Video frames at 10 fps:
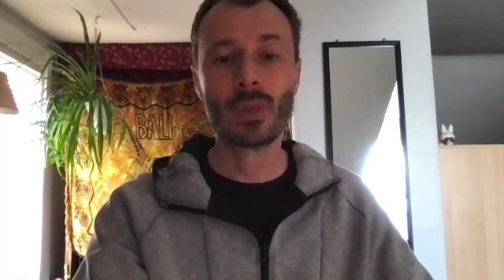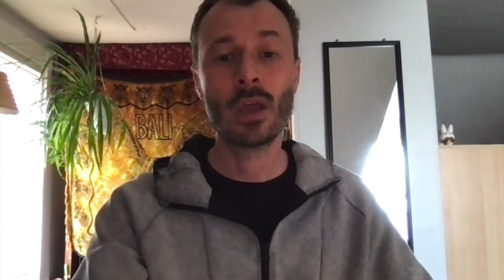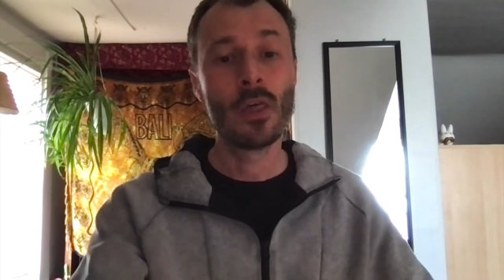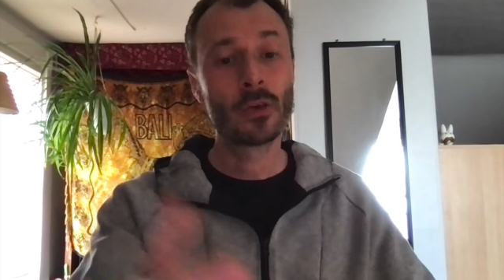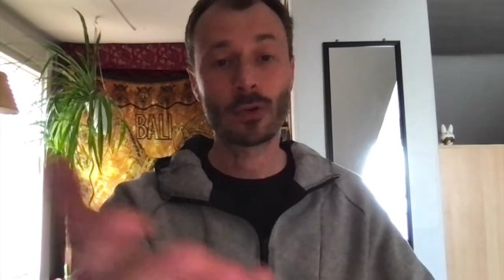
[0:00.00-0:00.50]

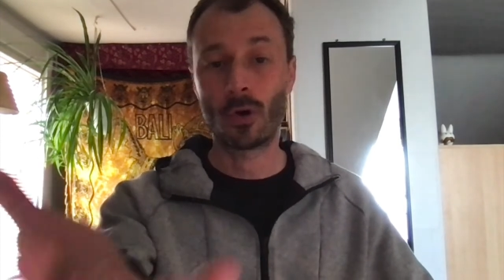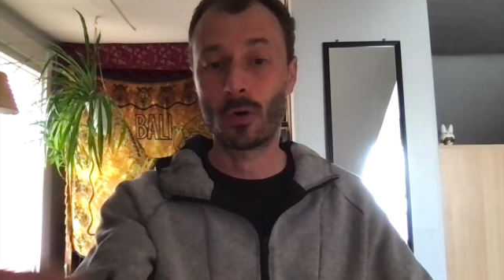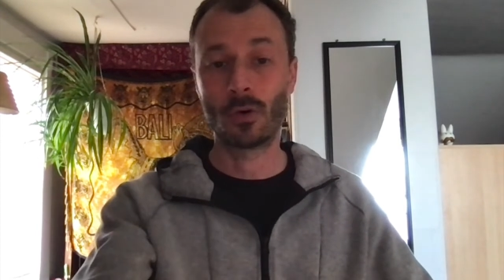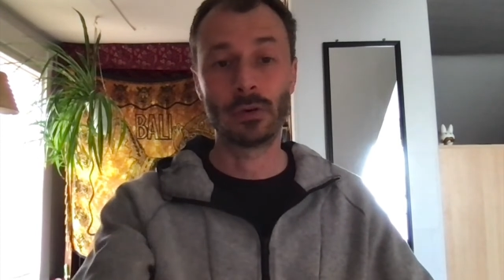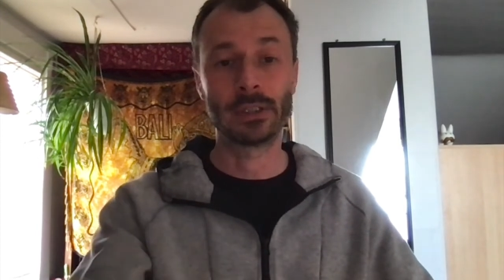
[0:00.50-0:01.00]
There's a
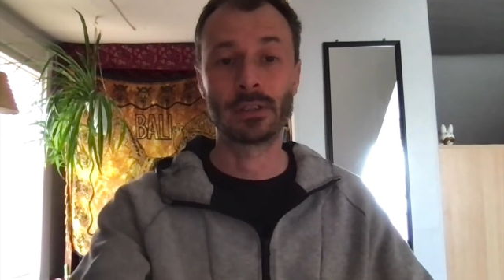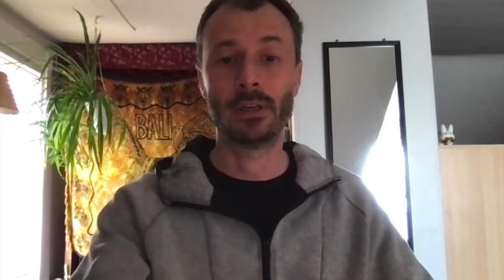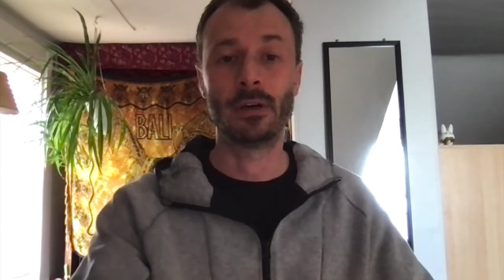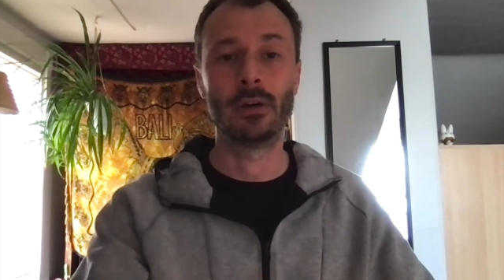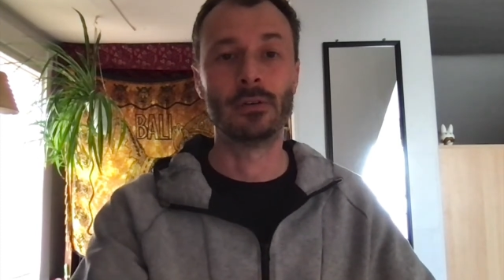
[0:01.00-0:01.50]
whole list
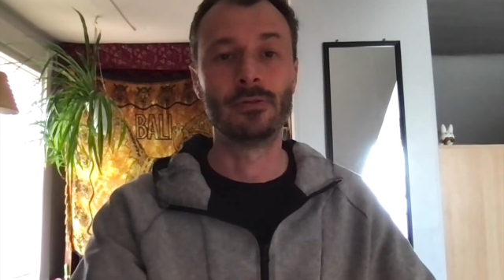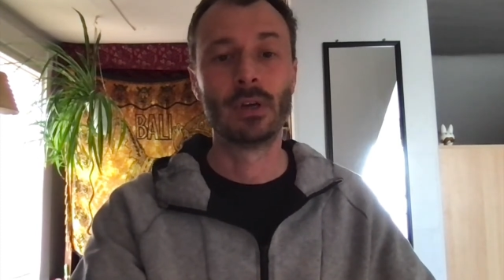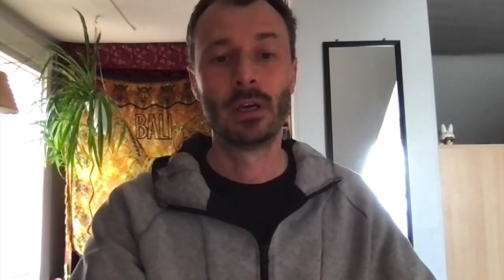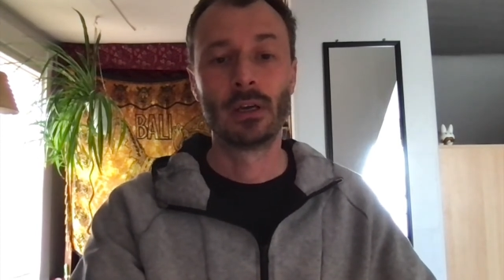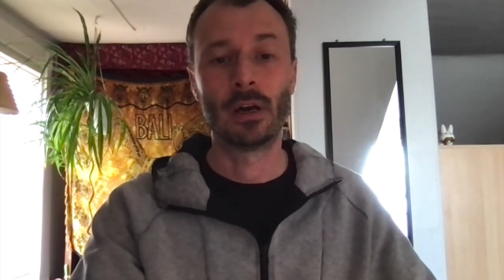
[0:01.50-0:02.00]
here of
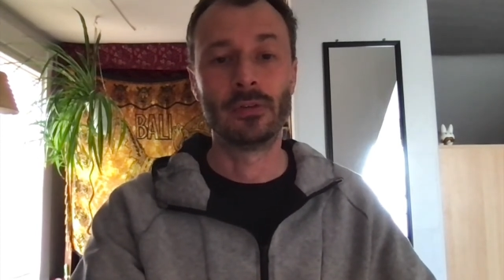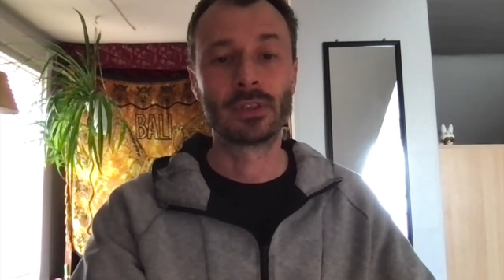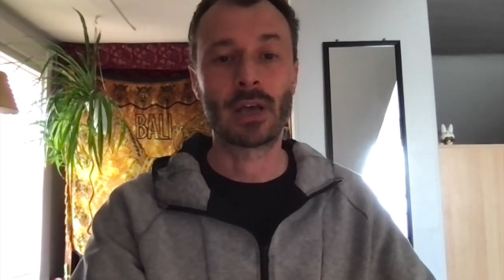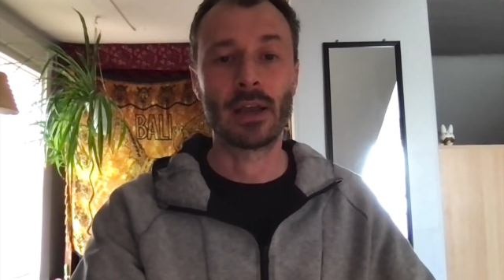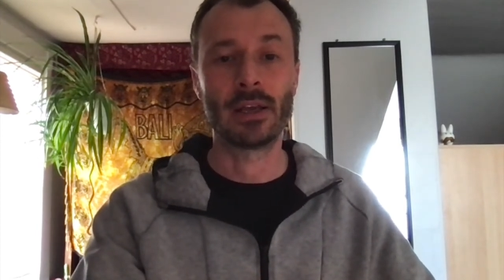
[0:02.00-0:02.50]

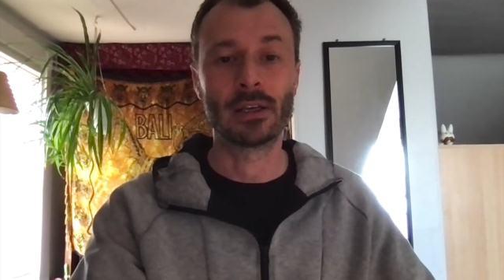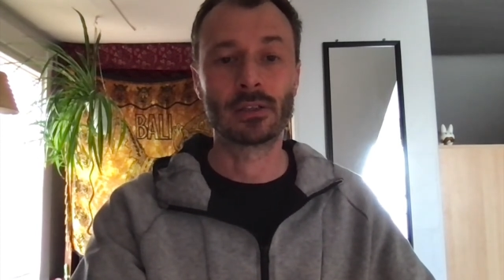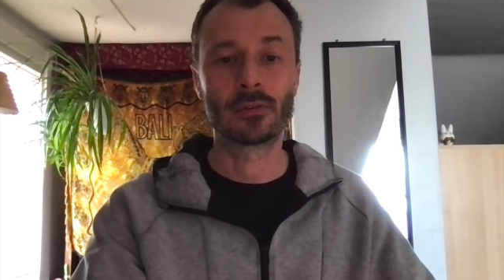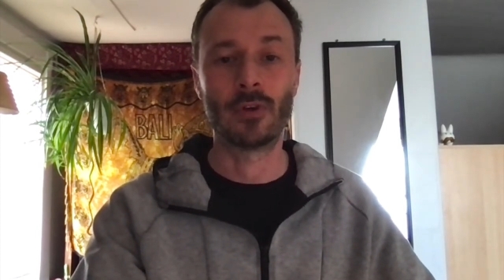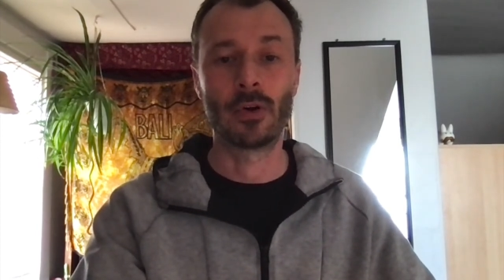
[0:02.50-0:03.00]

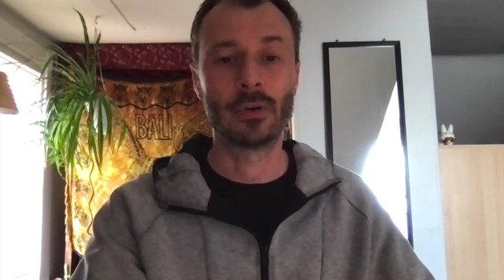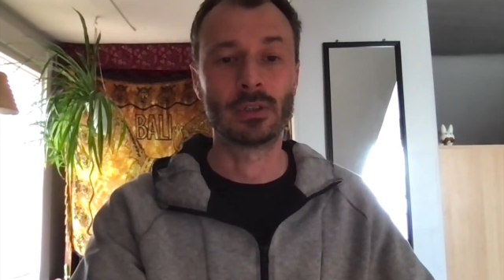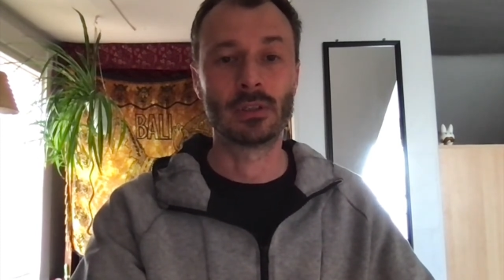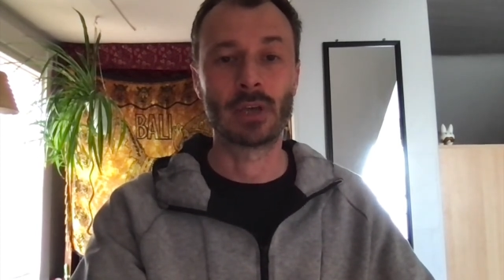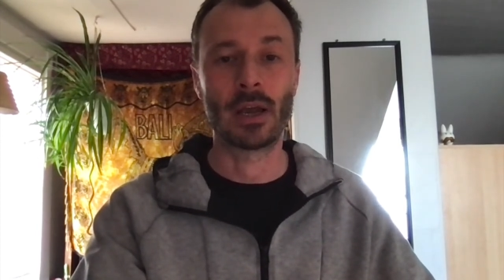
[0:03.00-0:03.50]
sightings, photos
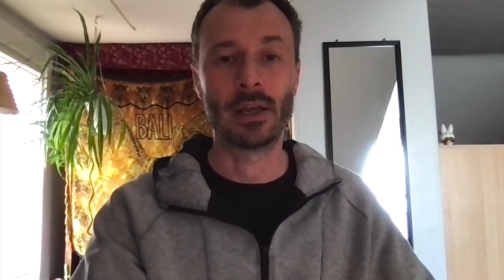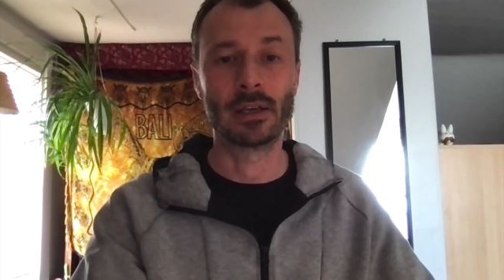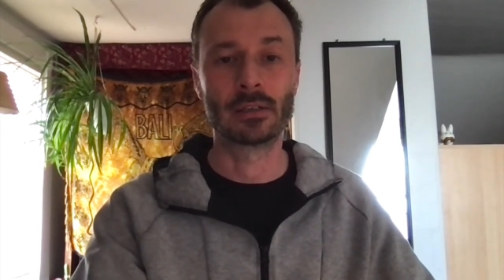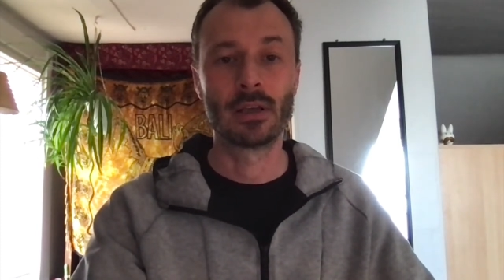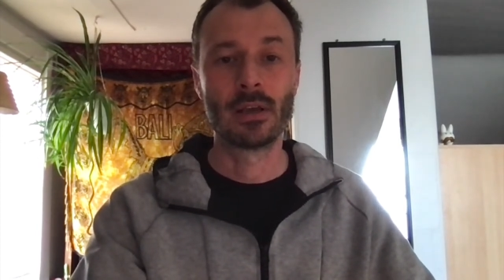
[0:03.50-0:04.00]
and
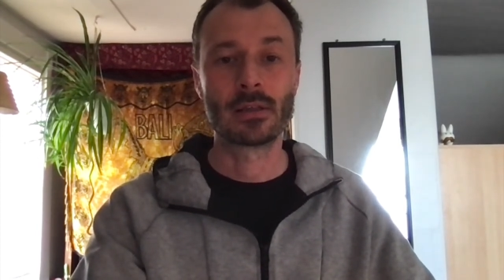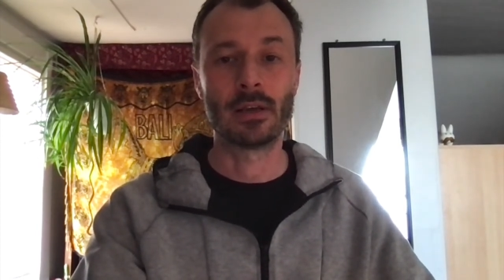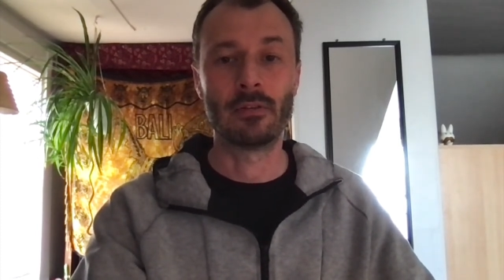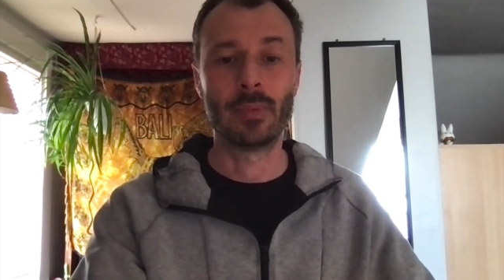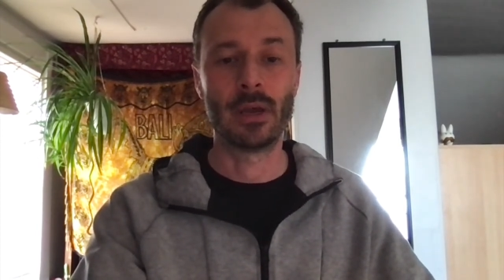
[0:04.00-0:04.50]
sightings that
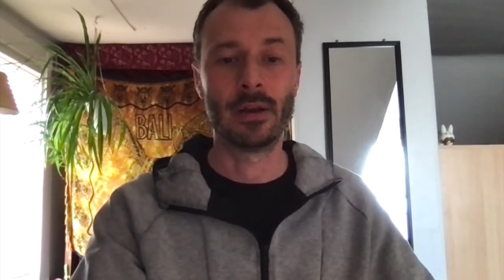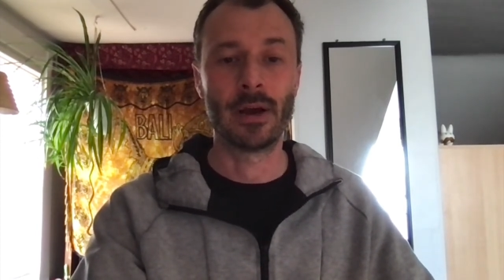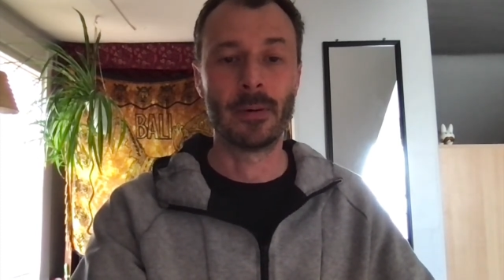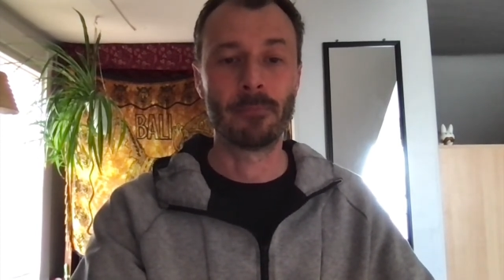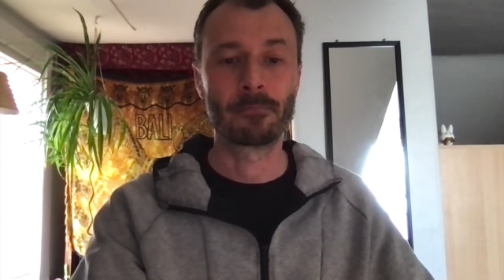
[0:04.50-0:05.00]
have
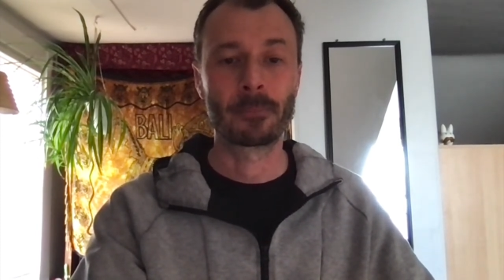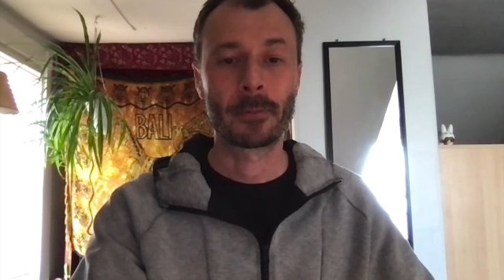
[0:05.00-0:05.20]
been